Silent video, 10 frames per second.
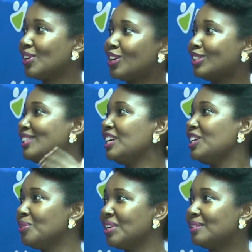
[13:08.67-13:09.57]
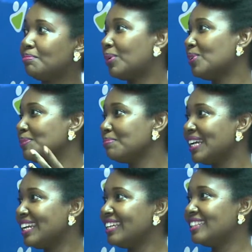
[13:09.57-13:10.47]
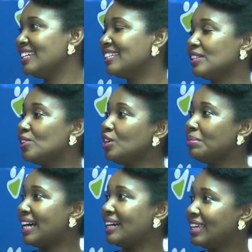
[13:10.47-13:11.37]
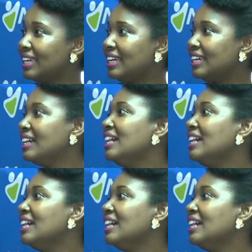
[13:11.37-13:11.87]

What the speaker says: So he goes to the US, borrows money, thinks he's going to make a killing,